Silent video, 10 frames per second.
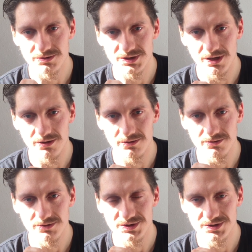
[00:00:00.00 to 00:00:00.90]
tell
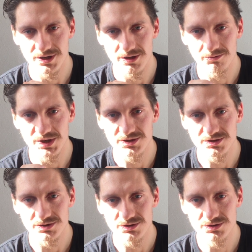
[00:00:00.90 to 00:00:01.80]
the same
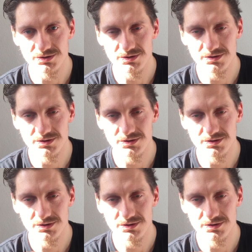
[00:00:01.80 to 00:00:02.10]
message.